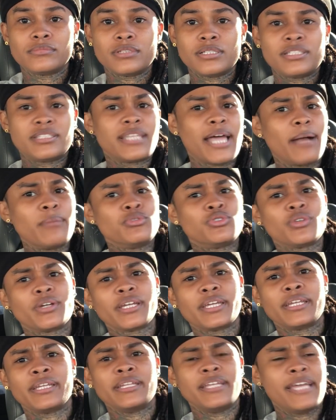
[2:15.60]
Stop
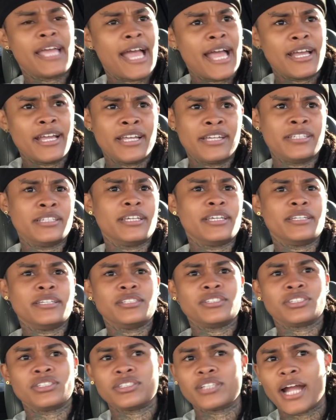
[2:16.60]
drinking in
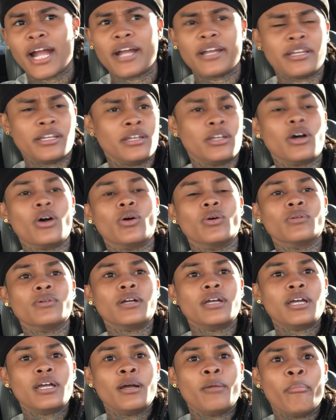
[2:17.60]
its entirety, no,
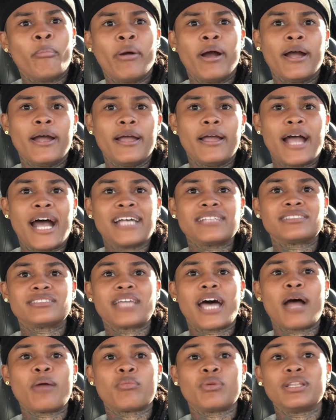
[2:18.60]
but I
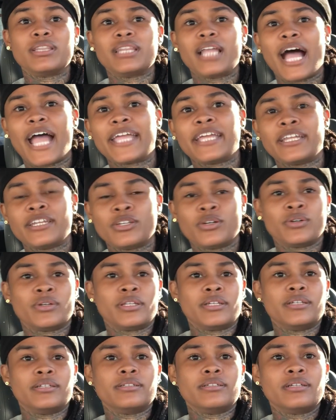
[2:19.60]
stopped relying on
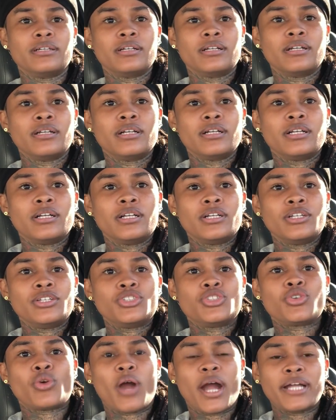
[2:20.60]
it,
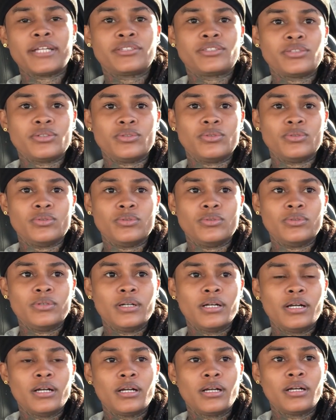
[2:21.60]
trying to
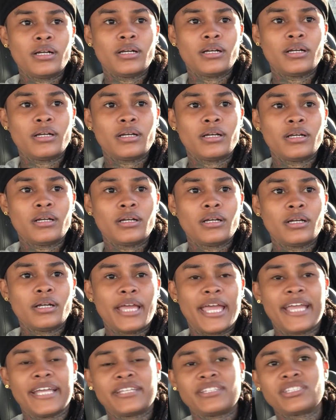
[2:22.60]

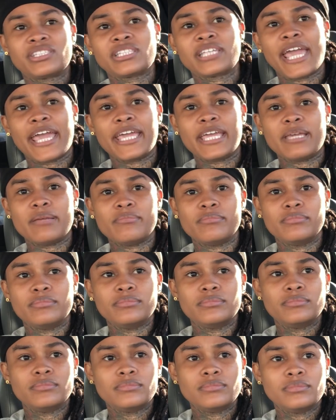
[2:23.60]
escape
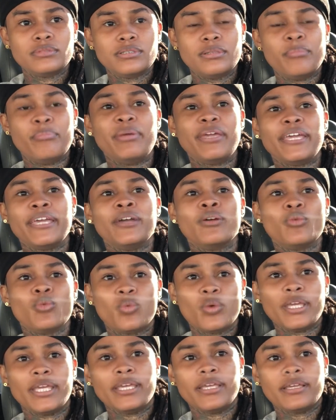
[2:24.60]
being
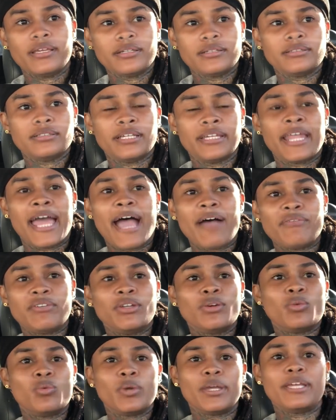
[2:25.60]
weak and having
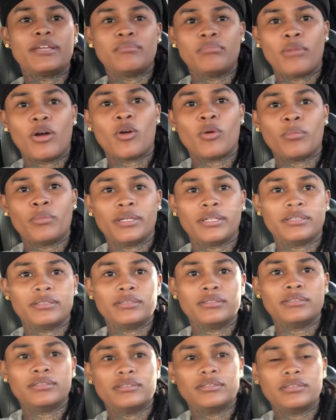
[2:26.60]
a weak
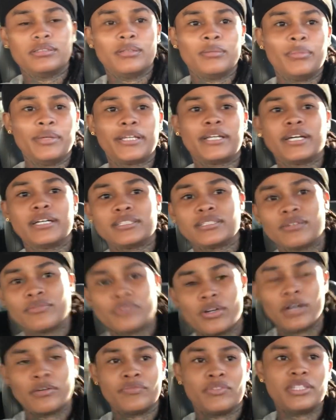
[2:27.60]
moment because of
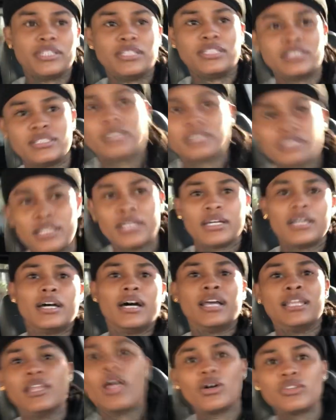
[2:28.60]
a
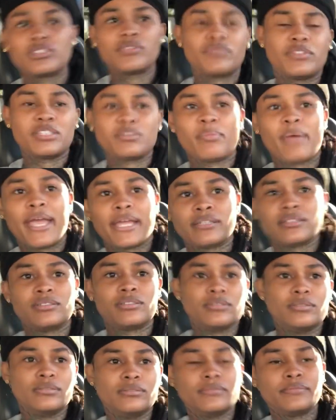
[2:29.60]
loss of this
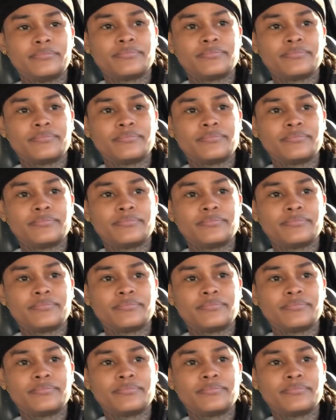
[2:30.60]
magnitude.